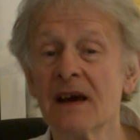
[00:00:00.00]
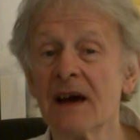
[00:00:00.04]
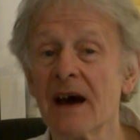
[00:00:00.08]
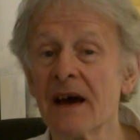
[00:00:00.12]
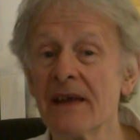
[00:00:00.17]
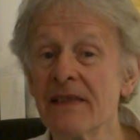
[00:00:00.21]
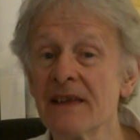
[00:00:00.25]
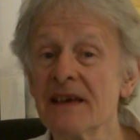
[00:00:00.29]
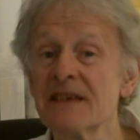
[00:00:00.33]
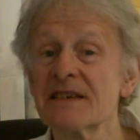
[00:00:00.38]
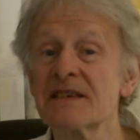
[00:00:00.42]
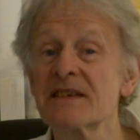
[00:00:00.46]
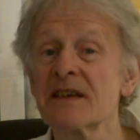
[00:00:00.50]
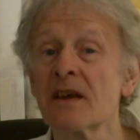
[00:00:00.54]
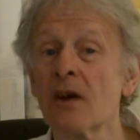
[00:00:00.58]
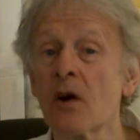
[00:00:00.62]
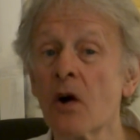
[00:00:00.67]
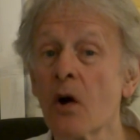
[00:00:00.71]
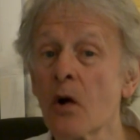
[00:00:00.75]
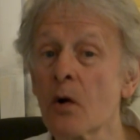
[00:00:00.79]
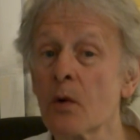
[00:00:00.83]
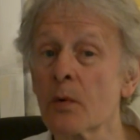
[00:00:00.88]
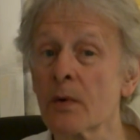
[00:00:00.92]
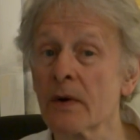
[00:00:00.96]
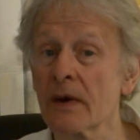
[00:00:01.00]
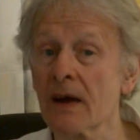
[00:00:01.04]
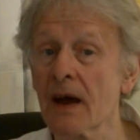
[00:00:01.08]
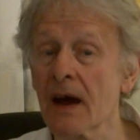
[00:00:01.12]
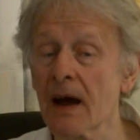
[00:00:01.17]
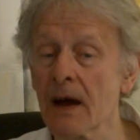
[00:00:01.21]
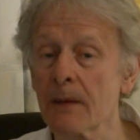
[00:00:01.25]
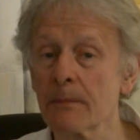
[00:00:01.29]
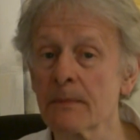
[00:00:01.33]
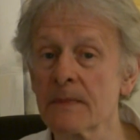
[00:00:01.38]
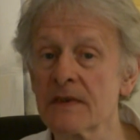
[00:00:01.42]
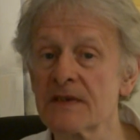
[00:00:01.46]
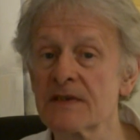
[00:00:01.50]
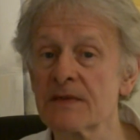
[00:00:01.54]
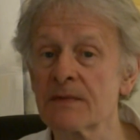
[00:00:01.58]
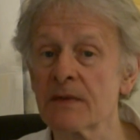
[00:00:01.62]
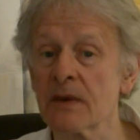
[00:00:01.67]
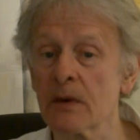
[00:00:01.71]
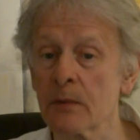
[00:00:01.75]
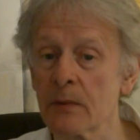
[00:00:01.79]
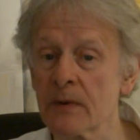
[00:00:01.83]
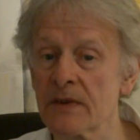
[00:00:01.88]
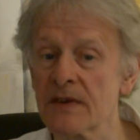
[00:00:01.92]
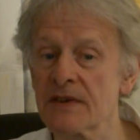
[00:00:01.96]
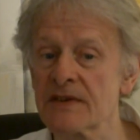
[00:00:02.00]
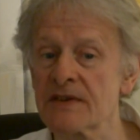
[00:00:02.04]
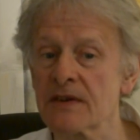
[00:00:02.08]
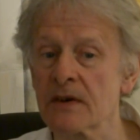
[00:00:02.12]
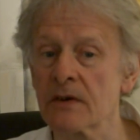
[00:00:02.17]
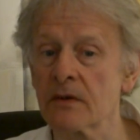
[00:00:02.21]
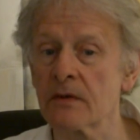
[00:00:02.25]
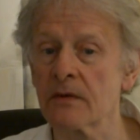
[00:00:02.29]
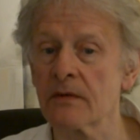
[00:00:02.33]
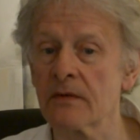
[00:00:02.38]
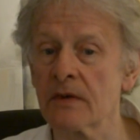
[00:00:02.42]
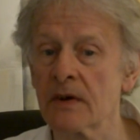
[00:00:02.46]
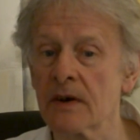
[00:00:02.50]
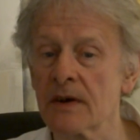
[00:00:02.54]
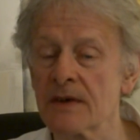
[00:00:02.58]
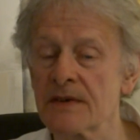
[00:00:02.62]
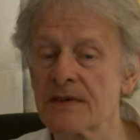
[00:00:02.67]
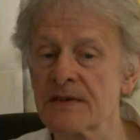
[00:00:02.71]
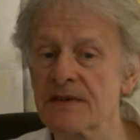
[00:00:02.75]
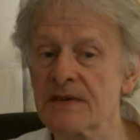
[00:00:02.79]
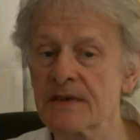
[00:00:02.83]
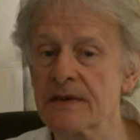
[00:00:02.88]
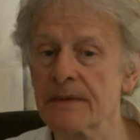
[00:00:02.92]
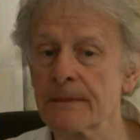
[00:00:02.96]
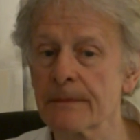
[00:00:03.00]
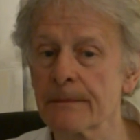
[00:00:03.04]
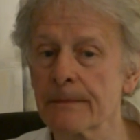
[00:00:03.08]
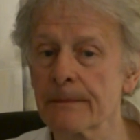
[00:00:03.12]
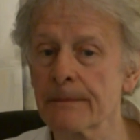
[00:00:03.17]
And this is an awkward atmosphere with the sun reversed.